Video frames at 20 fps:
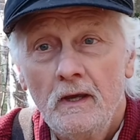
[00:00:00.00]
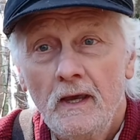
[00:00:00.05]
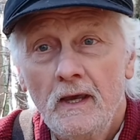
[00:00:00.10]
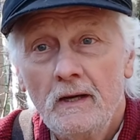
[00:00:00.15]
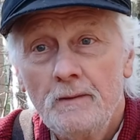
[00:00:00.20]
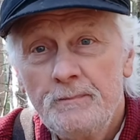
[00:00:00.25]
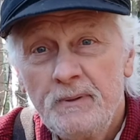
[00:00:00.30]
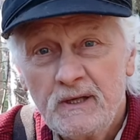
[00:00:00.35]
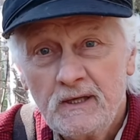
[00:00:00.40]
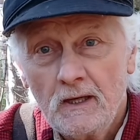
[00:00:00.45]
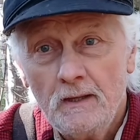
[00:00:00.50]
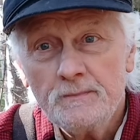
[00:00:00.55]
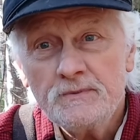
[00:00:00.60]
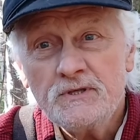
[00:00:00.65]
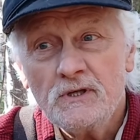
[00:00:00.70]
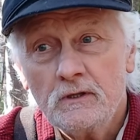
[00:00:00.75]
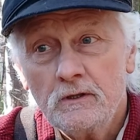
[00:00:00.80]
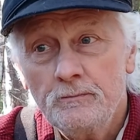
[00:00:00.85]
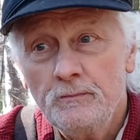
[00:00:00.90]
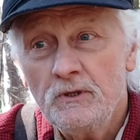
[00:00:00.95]
And it becomes
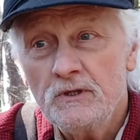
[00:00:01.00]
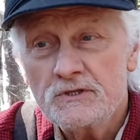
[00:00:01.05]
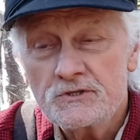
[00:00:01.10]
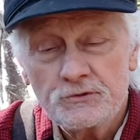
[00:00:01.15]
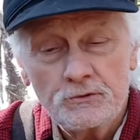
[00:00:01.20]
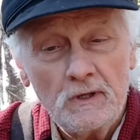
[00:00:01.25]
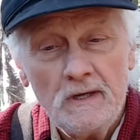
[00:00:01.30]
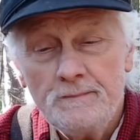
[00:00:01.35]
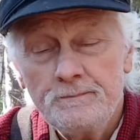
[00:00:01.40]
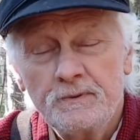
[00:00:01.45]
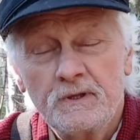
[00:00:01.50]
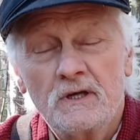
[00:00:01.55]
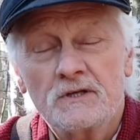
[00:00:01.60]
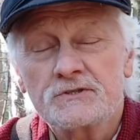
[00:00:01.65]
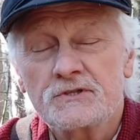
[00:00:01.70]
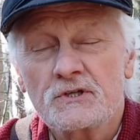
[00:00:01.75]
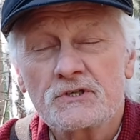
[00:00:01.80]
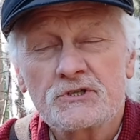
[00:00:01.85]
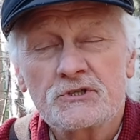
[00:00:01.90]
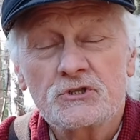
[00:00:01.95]
a community scrape
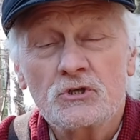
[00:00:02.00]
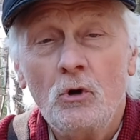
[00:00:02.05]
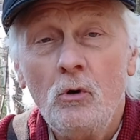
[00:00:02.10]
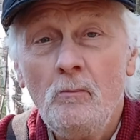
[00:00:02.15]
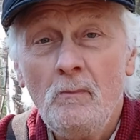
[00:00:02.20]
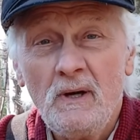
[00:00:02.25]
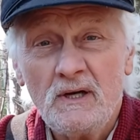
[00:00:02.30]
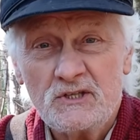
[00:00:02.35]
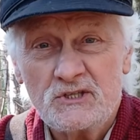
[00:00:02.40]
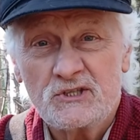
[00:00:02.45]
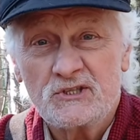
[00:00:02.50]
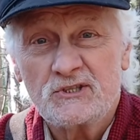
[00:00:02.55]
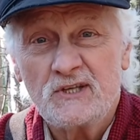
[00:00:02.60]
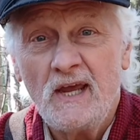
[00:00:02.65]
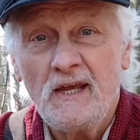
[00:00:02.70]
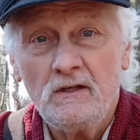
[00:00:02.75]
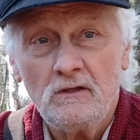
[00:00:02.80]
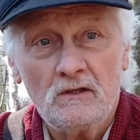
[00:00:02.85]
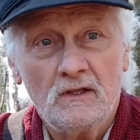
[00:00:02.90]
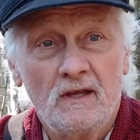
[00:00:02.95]
because there's so much
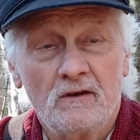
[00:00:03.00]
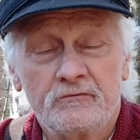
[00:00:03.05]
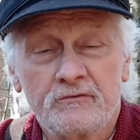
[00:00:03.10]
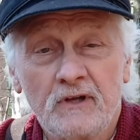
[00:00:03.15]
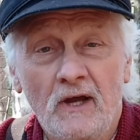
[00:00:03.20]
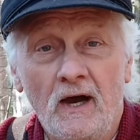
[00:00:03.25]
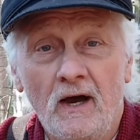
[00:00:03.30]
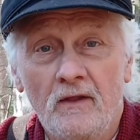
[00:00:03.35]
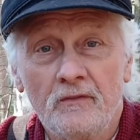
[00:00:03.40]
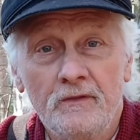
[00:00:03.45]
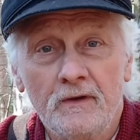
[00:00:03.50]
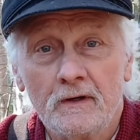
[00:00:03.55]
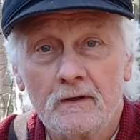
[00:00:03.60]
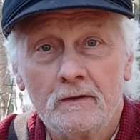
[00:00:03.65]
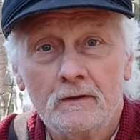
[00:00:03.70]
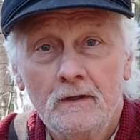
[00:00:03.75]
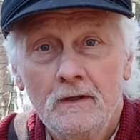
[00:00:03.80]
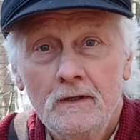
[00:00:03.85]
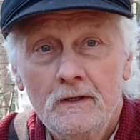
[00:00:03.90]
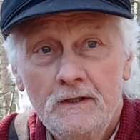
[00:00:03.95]
scent left on there.
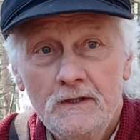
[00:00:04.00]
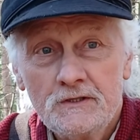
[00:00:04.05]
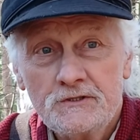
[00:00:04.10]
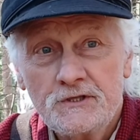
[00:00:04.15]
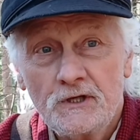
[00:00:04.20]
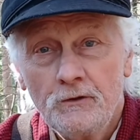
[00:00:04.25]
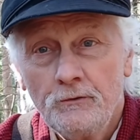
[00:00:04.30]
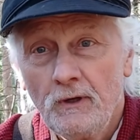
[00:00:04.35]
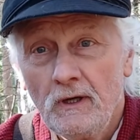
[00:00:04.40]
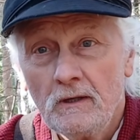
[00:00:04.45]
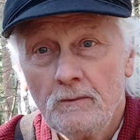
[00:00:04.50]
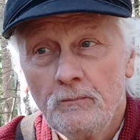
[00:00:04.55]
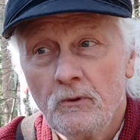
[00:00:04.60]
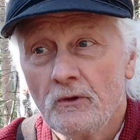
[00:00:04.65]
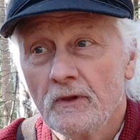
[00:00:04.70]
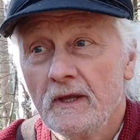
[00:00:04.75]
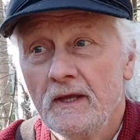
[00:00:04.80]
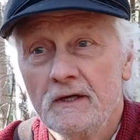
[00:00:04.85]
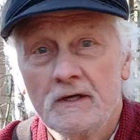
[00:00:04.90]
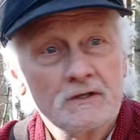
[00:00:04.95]
It's
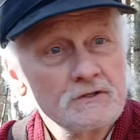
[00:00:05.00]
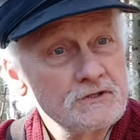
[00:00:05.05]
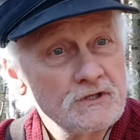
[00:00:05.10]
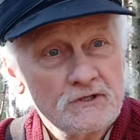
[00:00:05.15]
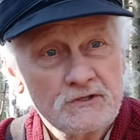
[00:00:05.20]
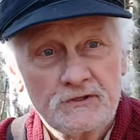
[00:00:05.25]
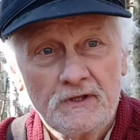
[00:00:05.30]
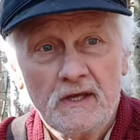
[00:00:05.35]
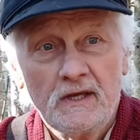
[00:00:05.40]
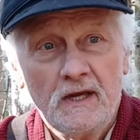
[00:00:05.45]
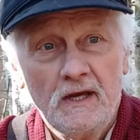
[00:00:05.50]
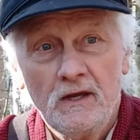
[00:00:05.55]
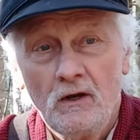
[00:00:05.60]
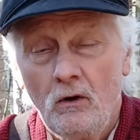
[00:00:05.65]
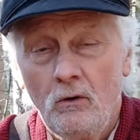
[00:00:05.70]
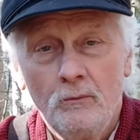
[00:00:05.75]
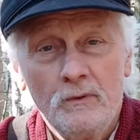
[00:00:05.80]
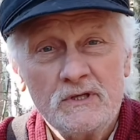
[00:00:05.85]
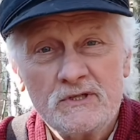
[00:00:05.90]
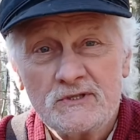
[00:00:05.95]
incredible. And it, just like I
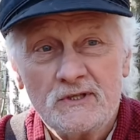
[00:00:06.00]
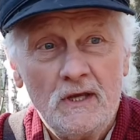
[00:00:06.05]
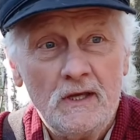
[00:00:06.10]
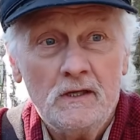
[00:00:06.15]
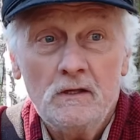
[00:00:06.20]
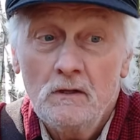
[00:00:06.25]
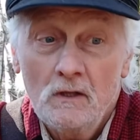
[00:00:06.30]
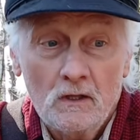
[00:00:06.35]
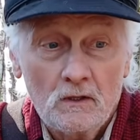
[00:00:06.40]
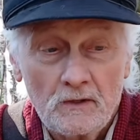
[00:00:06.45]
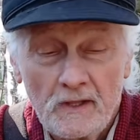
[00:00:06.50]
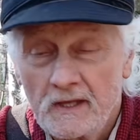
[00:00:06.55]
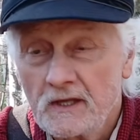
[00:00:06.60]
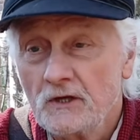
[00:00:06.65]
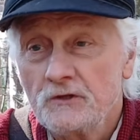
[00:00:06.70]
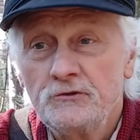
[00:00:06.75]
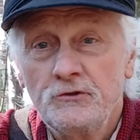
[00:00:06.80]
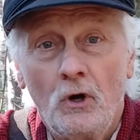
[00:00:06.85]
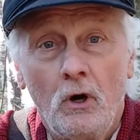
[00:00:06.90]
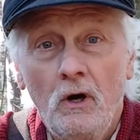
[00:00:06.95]
always say, like
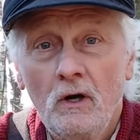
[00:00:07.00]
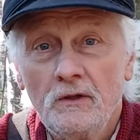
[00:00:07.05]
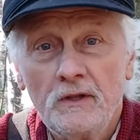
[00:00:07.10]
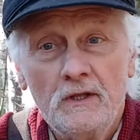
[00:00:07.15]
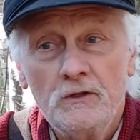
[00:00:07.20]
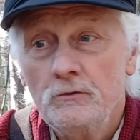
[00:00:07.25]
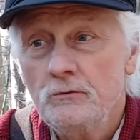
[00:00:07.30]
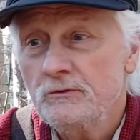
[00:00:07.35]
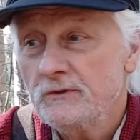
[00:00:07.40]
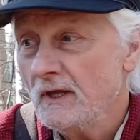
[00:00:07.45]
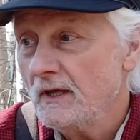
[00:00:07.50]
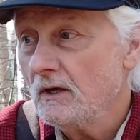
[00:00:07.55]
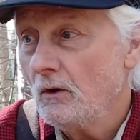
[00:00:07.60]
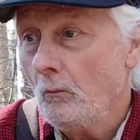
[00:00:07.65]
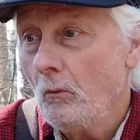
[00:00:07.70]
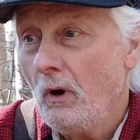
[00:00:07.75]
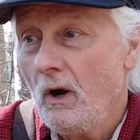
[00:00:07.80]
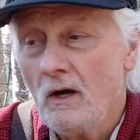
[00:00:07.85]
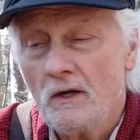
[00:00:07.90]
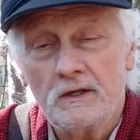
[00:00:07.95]
a dog that you take a
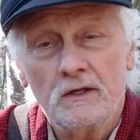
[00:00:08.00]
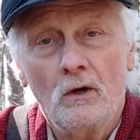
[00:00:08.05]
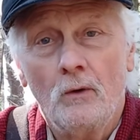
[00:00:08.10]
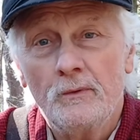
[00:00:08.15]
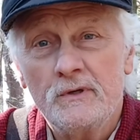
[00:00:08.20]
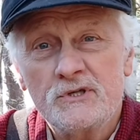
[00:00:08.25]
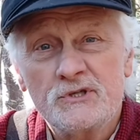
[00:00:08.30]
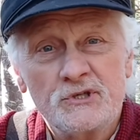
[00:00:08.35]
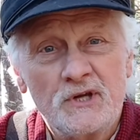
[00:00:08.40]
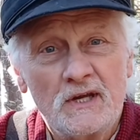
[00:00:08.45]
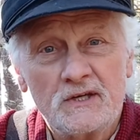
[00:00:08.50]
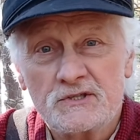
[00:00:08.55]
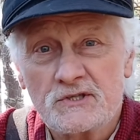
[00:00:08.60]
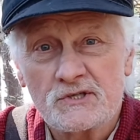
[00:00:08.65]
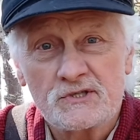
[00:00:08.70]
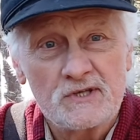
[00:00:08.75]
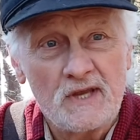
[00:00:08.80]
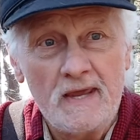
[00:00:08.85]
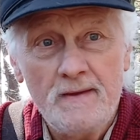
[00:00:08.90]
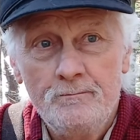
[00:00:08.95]
walk, he always checks the
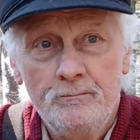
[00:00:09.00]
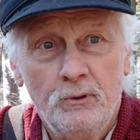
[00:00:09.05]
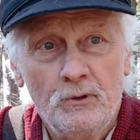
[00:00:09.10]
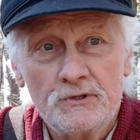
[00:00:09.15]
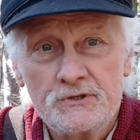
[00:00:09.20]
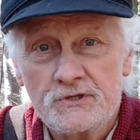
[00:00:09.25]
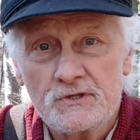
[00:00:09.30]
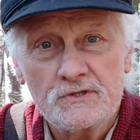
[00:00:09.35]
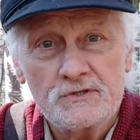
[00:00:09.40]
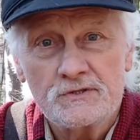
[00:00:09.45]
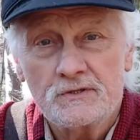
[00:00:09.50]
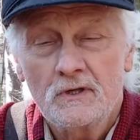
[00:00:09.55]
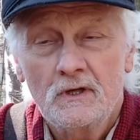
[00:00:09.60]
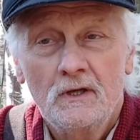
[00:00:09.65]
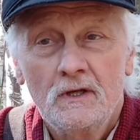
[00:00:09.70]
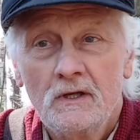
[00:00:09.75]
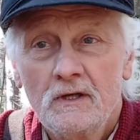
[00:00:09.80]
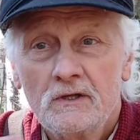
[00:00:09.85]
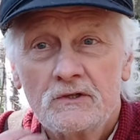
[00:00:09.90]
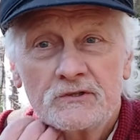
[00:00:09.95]
same bushes,
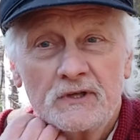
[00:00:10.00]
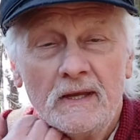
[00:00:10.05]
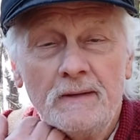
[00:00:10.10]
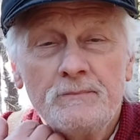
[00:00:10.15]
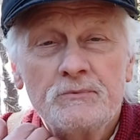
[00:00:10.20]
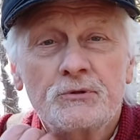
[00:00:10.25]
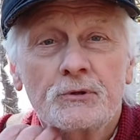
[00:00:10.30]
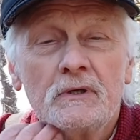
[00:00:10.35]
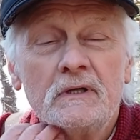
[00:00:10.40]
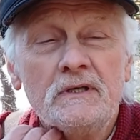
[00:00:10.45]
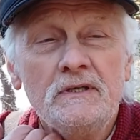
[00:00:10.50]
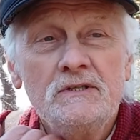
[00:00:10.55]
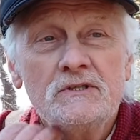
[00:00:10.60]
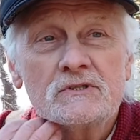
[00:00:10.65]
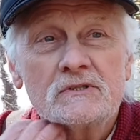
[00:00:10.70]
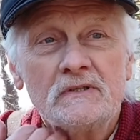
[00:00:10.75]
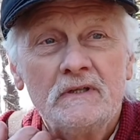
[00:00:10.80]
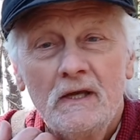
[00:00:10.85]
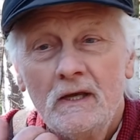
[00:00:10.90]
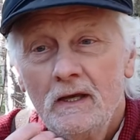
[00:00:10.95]
same
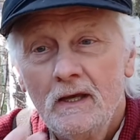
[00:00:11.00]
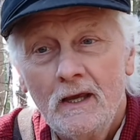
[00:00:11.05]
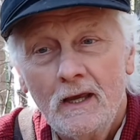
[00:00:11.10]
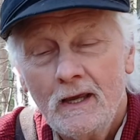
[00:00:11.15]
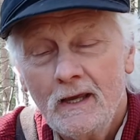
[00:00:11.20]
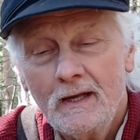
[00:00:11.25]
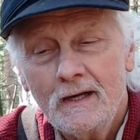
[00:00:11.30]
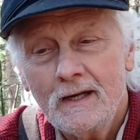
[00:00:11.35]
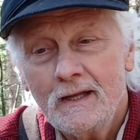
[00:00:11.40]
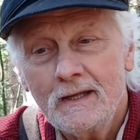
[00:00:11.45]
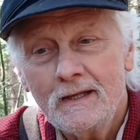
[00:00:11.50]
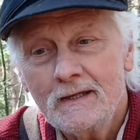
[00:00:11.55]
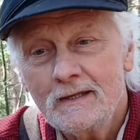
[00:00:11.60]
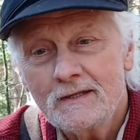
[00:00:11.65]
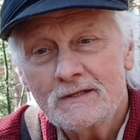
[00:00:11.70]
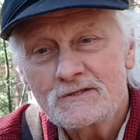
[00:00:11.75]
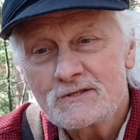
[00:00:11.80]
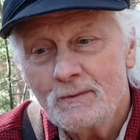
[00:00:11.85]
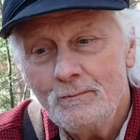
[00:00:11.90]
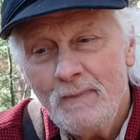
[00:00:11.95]
trees. And
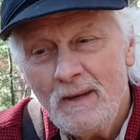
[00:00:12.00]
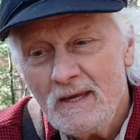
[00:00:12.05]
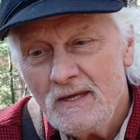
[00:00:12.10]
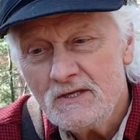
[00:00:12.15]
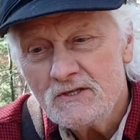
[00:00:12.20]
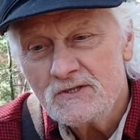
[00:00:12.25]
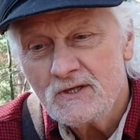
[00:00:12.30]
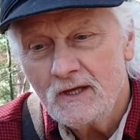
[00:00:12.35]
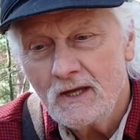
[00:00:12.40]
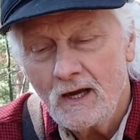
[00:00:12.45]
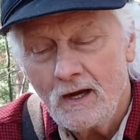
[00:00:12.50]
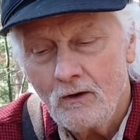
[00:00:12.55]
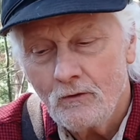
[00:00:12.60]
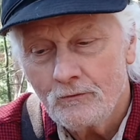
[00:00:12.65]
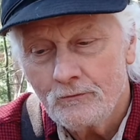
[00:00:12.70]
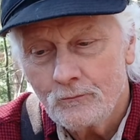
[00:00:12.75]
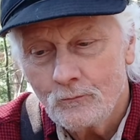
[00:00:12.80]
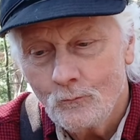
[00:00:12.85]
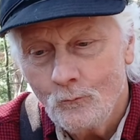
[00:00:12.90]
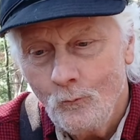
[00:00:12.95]
it's amazing
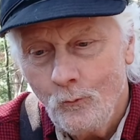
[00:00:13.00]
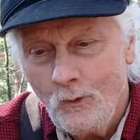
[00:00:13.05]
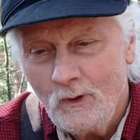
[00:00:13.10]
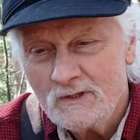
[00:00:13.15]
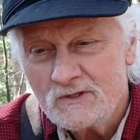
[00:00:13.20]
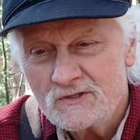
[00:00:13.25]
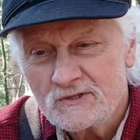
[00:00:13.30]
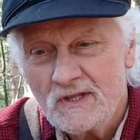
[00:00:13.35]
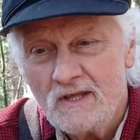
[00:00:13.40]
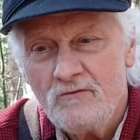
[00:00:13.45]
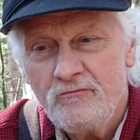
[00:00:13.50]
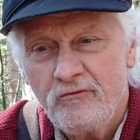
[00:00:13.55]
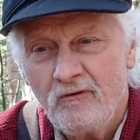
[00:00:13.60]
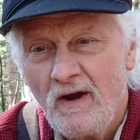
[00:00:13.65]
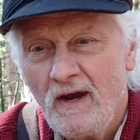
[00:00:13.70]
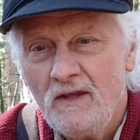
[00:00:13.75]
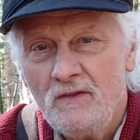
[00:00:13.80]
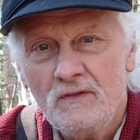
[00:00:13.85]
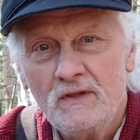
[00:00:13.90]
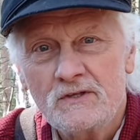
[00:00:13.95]
how once they
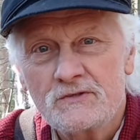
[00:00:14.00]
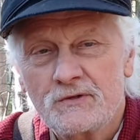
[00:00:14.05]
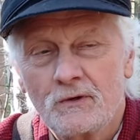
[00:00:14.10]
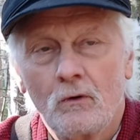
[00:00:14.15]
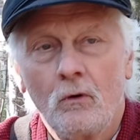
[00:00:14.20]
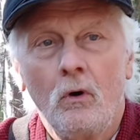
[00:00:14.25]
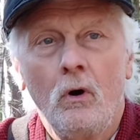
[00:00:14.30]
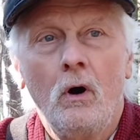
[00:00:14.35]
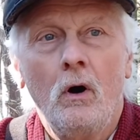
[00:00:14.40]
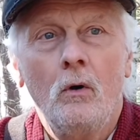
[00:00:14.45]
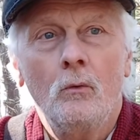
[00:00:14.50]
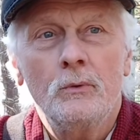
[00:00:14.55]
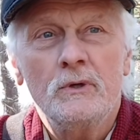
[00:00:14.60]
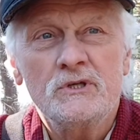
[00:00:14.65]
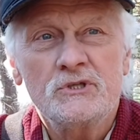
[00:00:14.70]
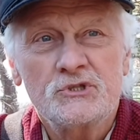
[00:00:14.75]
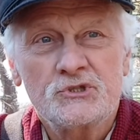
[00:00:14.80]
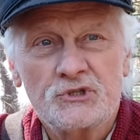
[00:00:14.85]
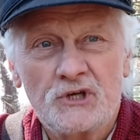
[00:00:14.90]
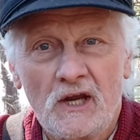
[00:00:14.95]
find these, they're
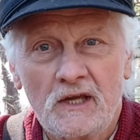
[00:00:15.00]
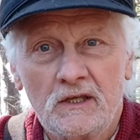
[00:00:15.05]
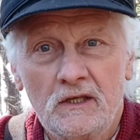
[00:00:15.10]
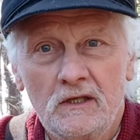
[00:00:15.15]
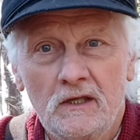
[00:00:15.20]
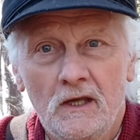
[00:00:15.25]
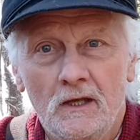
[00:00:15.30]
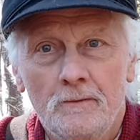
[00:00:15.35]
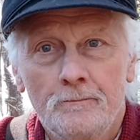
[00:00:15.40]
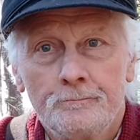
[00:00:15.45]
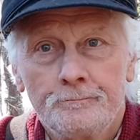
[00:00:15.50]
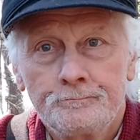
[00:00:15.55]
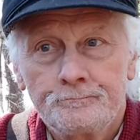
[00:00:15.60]
always checking it.